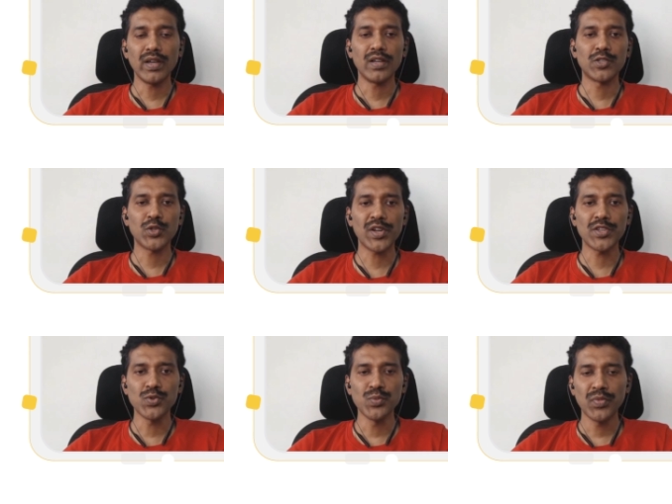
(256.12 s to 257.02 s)
Yeah, sure,
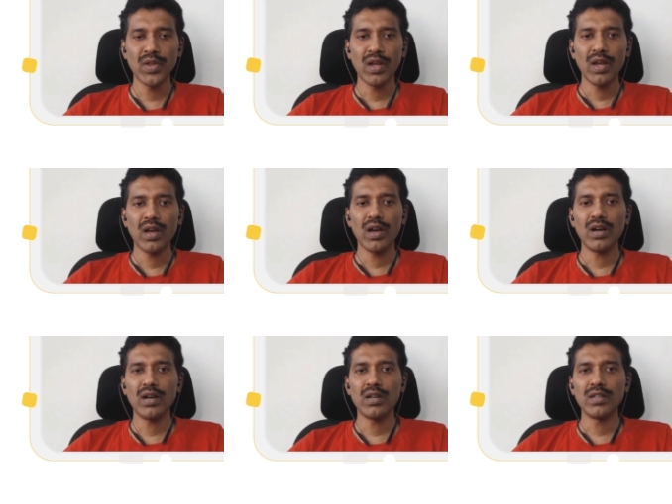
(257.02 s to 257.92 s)
Raju.
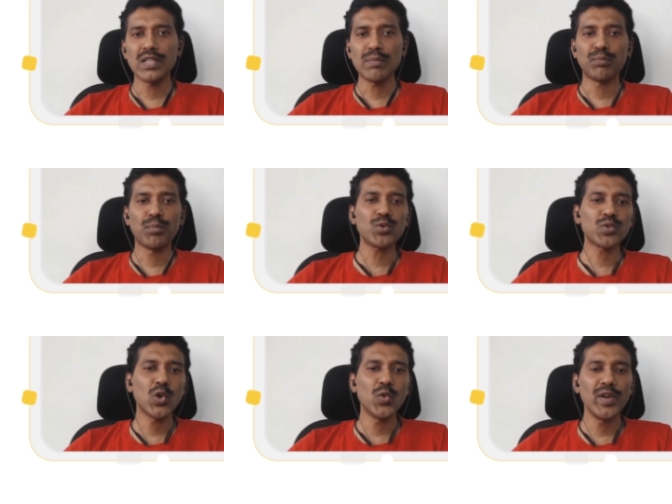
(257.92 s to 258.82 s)
Uh, see,
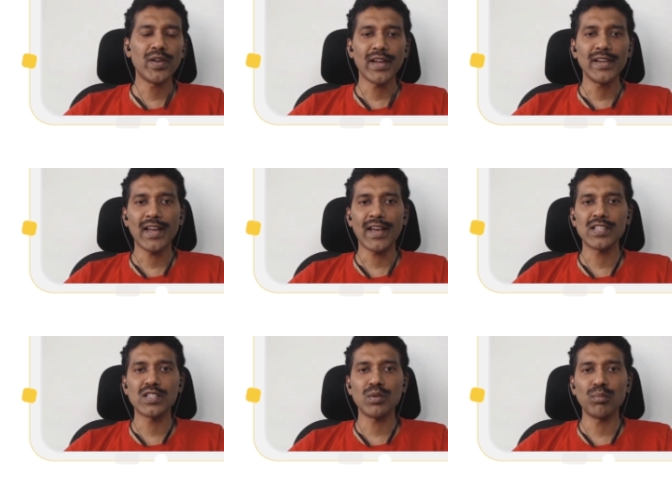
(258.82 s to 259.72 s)
post-COVID, right,
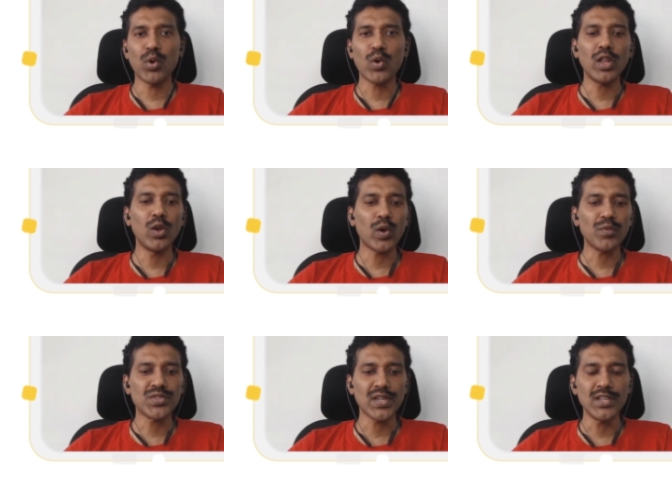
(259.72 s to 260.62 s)
has brought a lot
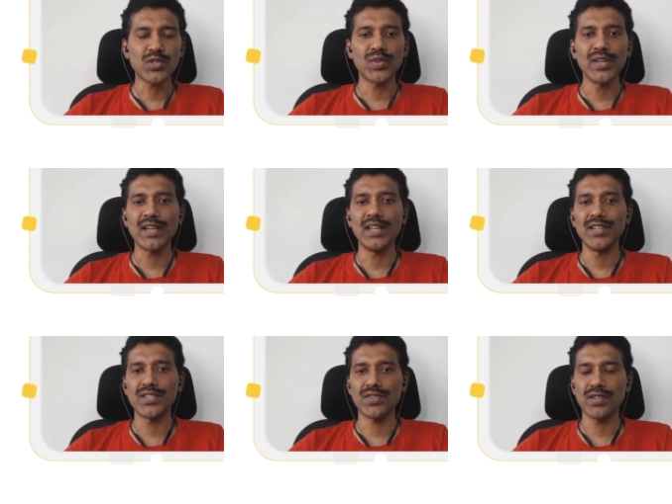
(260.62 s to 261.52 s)
of change to the retail
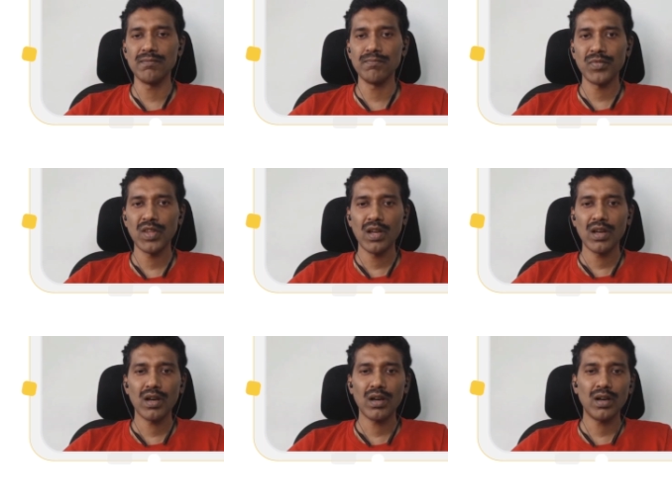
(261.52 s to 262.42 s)
industry.
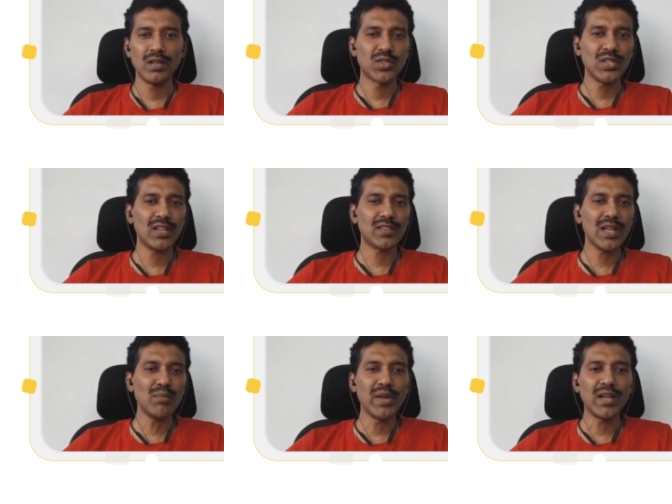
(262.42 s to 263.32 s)
Uh, see, there are
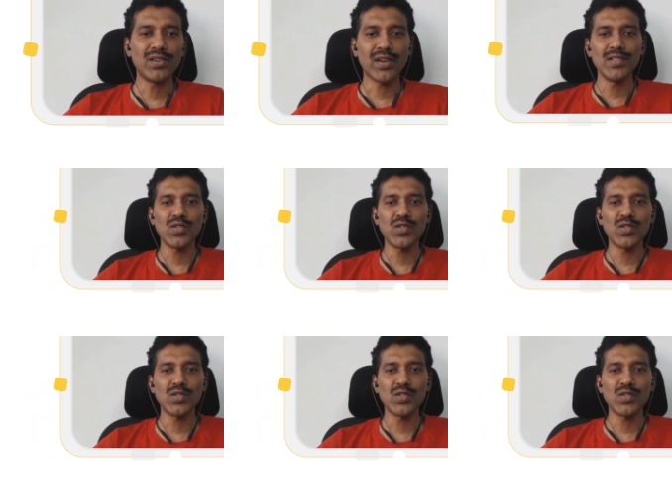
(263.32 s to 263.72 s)
three big